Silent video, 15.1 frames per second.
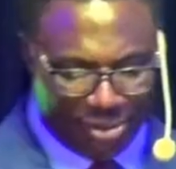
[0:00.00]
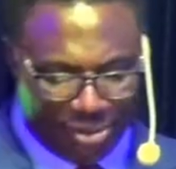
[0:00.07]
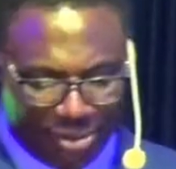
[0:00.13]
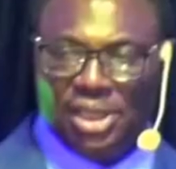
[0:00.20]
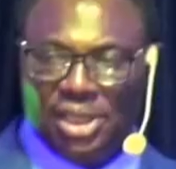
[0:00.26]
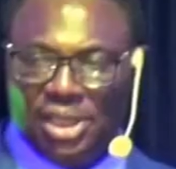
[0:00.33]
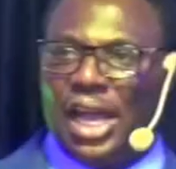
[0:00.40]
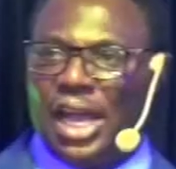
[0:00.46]

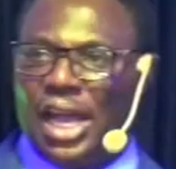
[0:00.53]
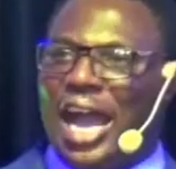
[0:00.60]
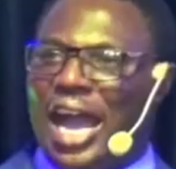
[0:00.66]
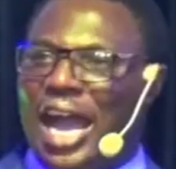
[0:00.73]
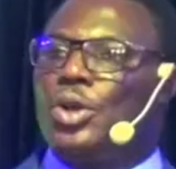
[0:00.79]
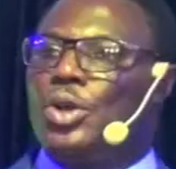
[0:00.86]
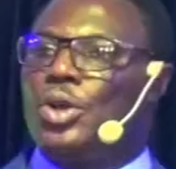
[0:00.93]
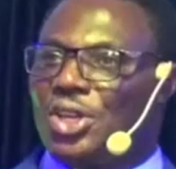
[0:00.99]
I will
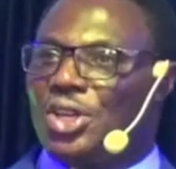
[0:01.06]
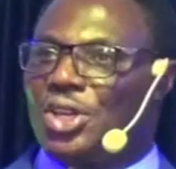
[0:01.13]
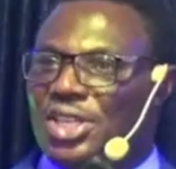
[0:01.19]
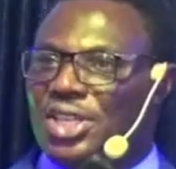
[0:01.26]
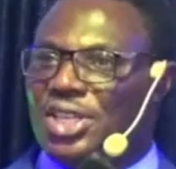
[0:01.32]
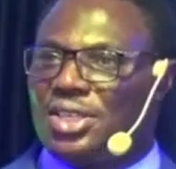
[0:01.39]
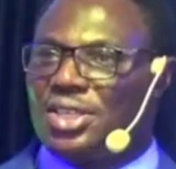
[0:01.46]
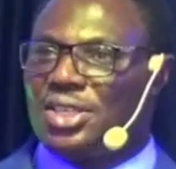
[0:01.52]
succeed.
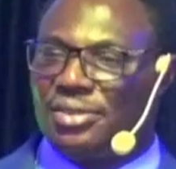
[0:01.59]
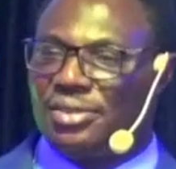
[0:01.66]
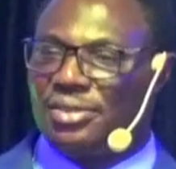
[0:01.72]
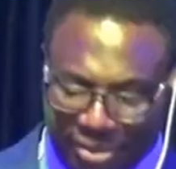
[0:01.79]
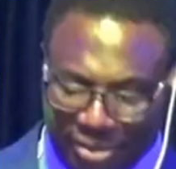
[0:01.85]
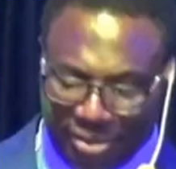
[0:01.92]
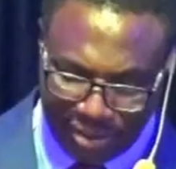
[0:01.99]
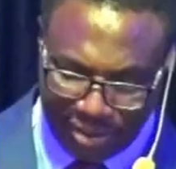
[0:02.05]

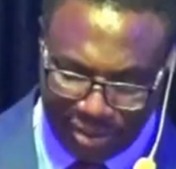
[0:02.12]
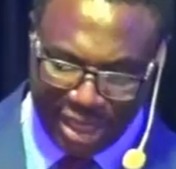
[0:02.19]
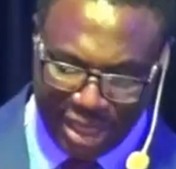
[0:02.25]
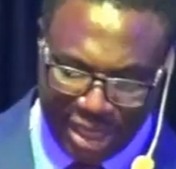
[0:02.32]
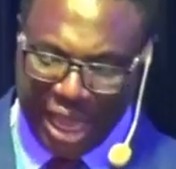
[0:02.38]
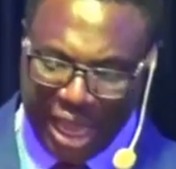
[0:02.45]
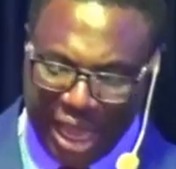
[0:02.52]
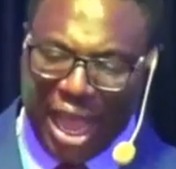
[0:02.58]

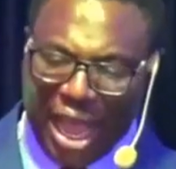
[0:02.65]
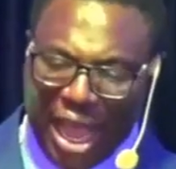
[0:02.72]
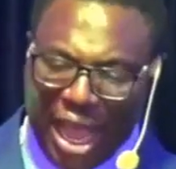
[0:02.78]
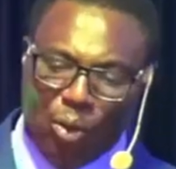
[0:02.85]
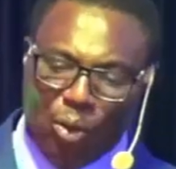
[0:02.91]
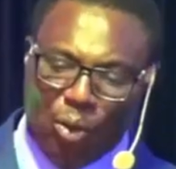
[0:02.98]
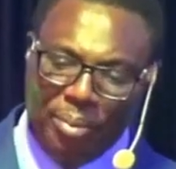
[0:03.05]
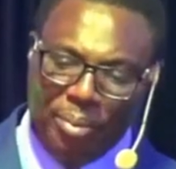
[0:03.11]
I will make
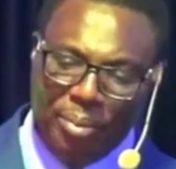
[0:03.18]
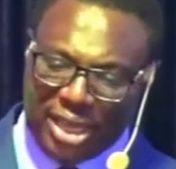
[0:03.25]
it.